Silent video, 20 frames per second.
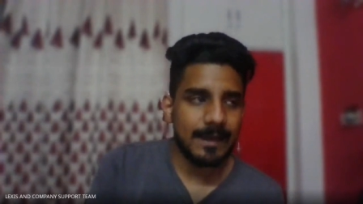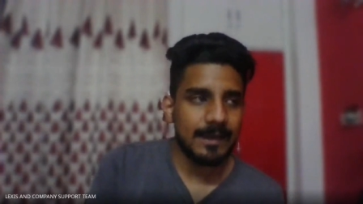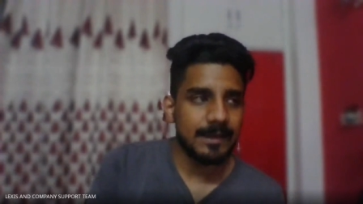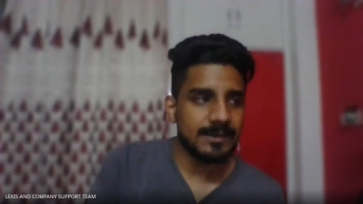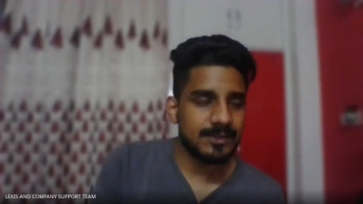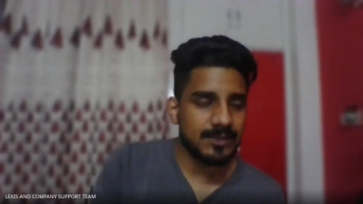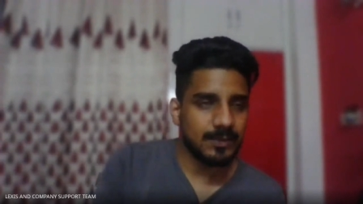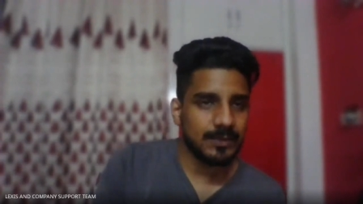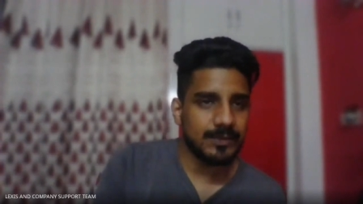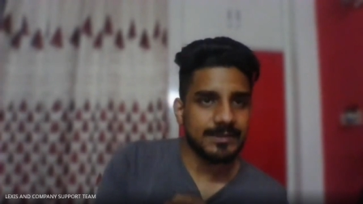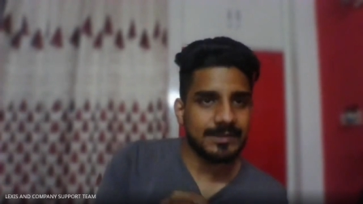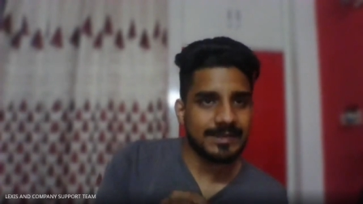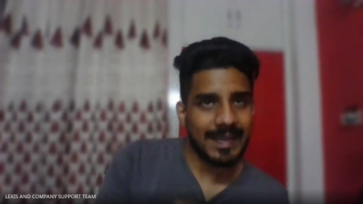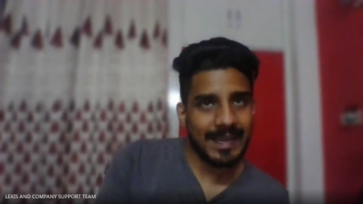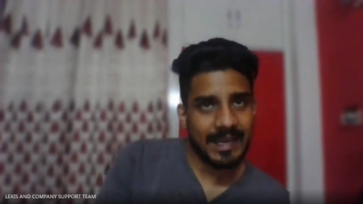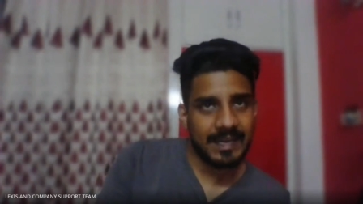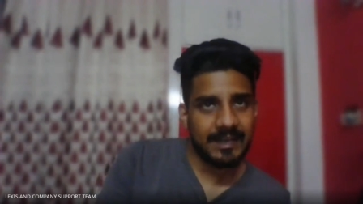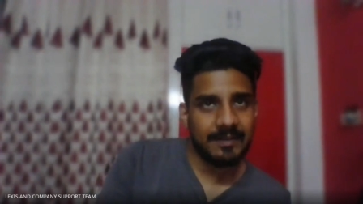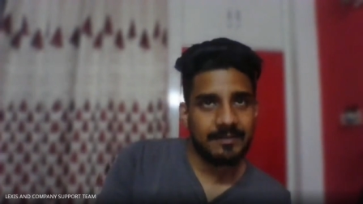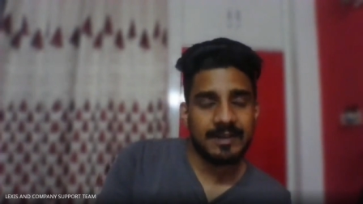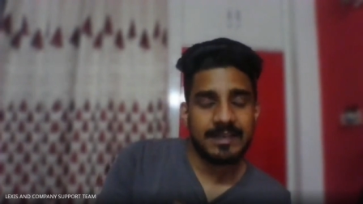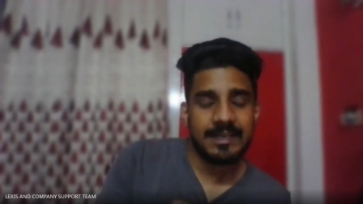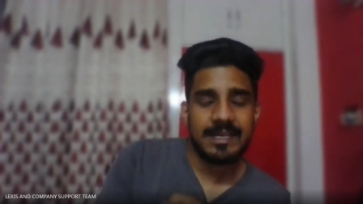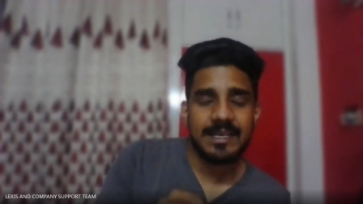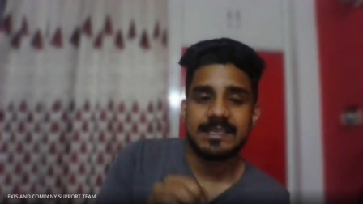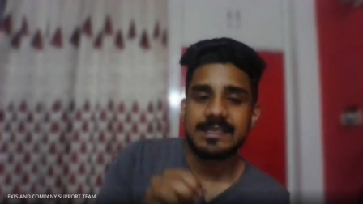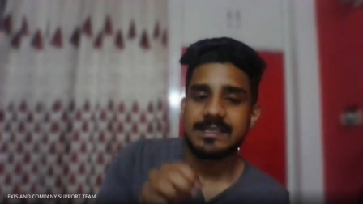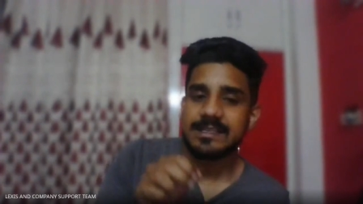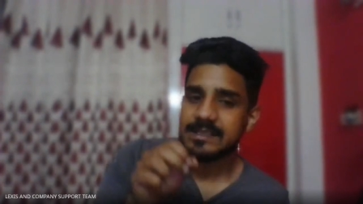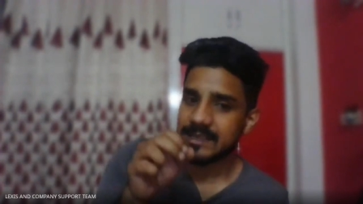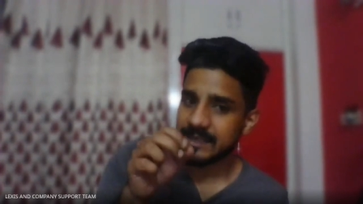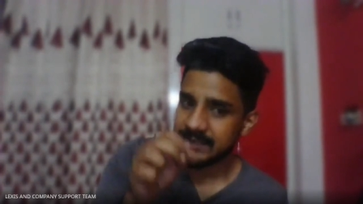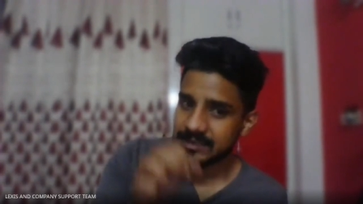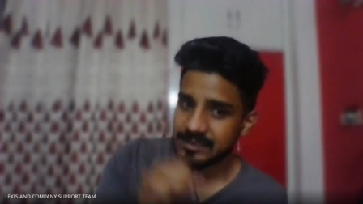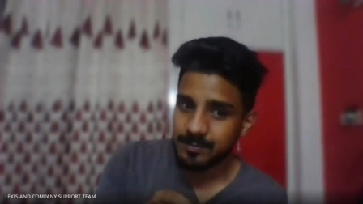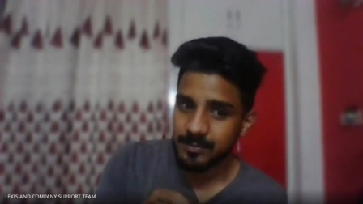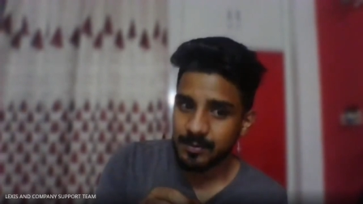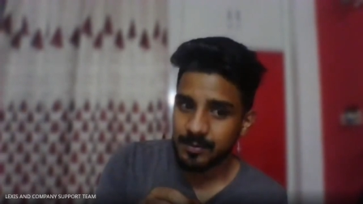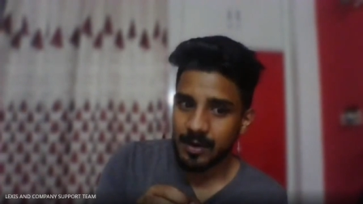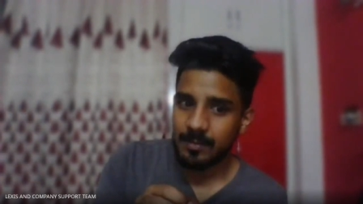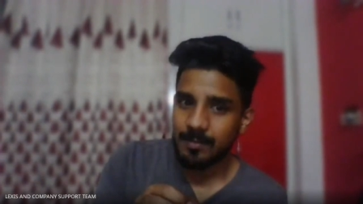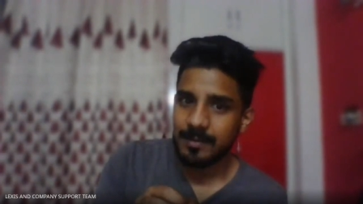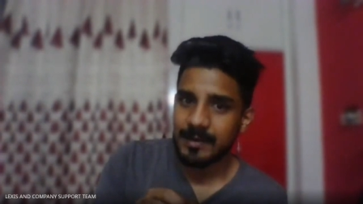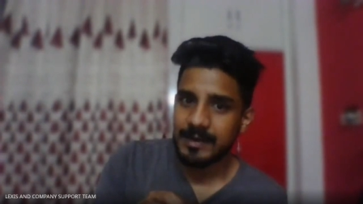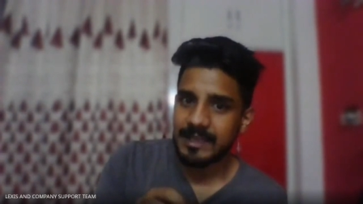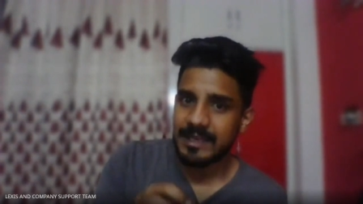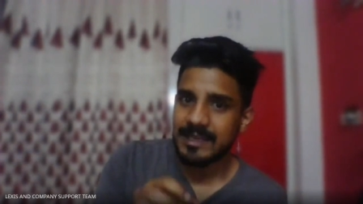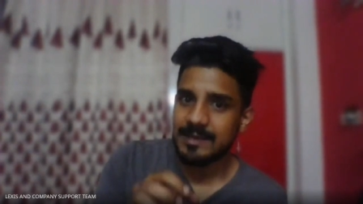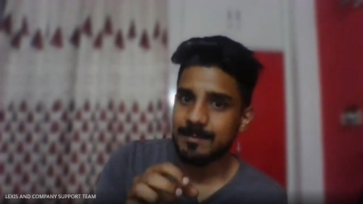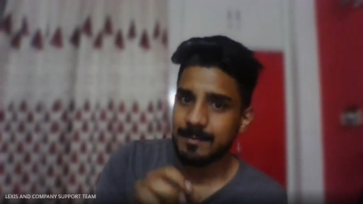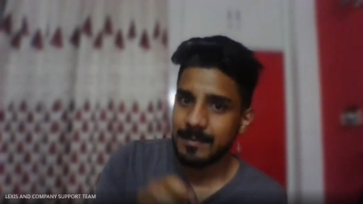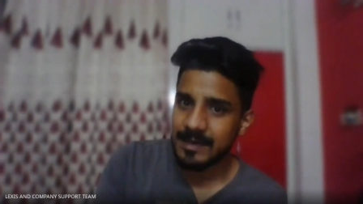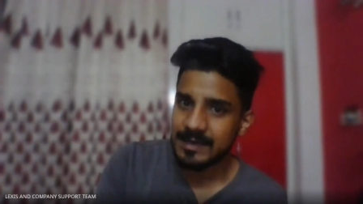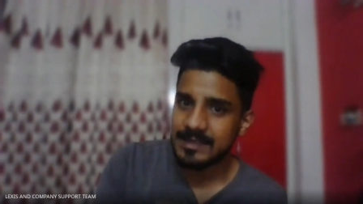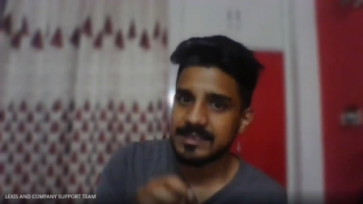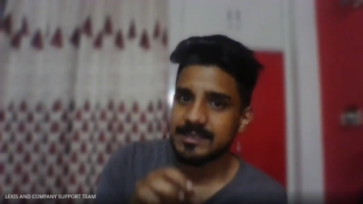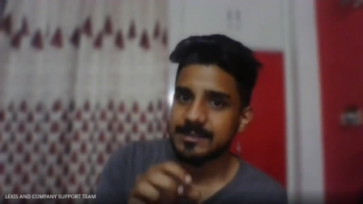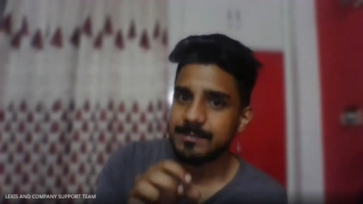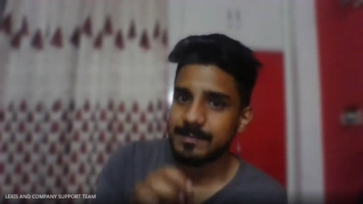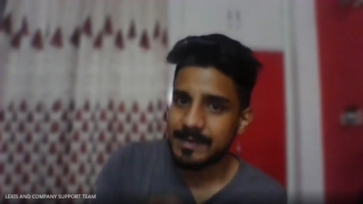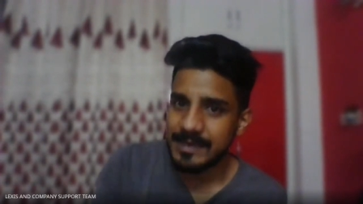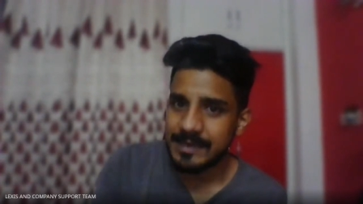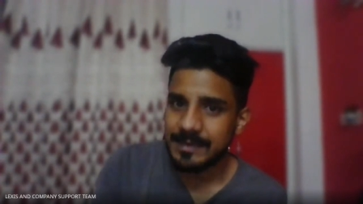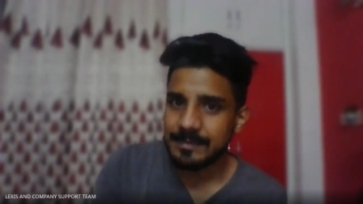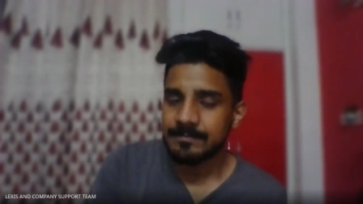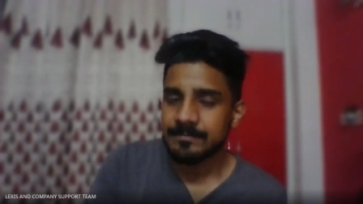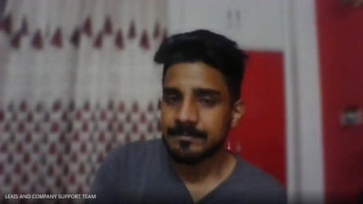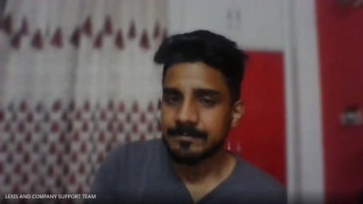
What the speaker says: So second one is such property must be